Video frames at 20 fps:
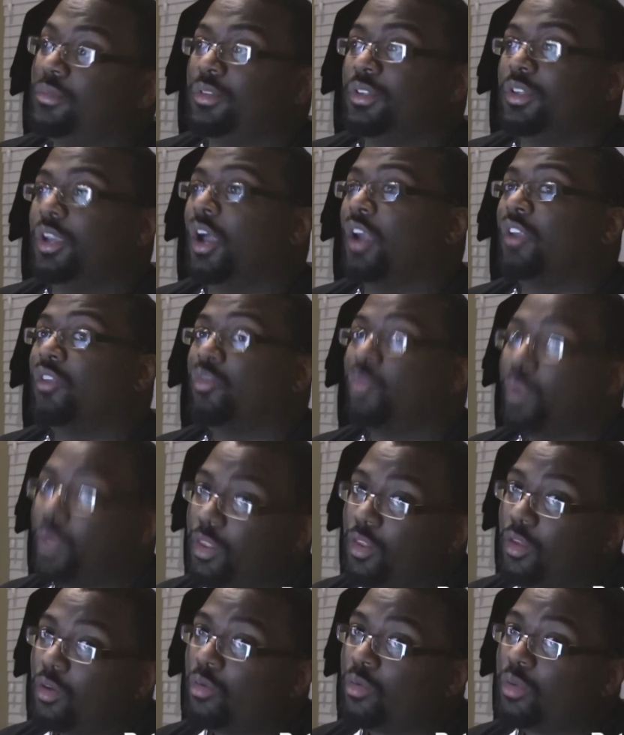he got his
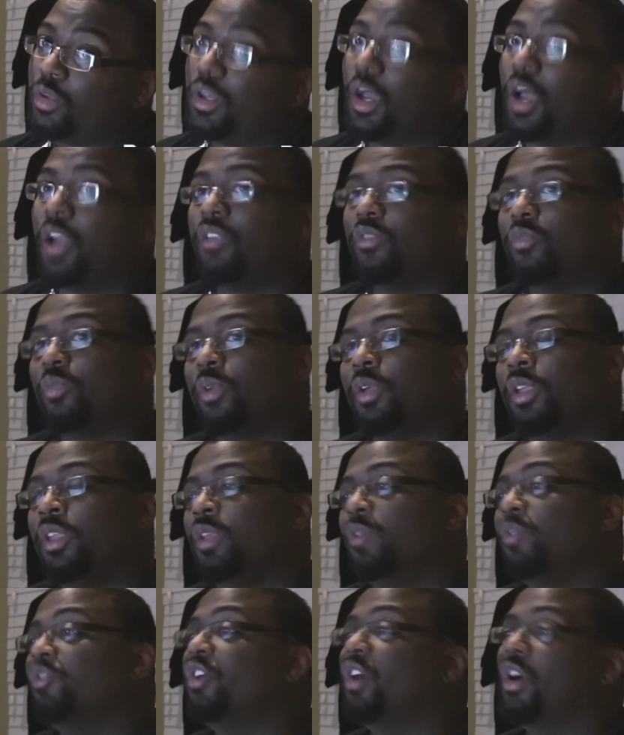win, though. He got his
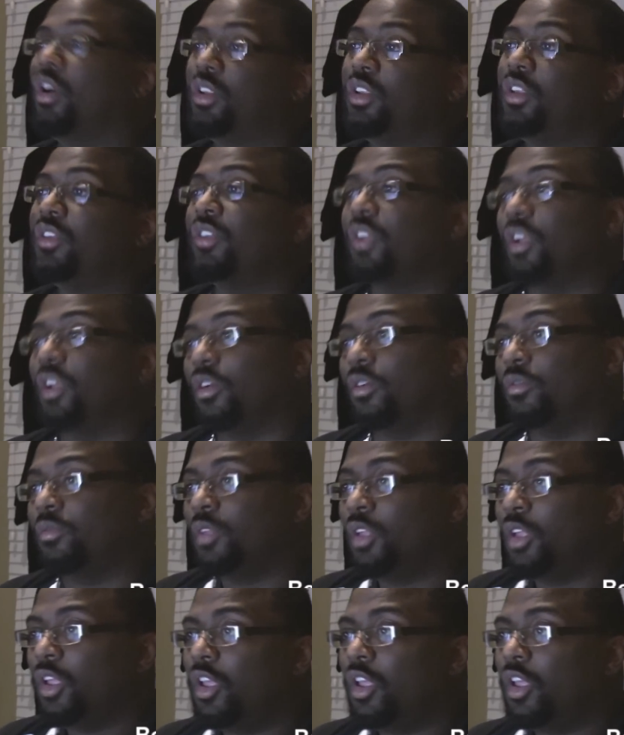win. It was ugly as hell.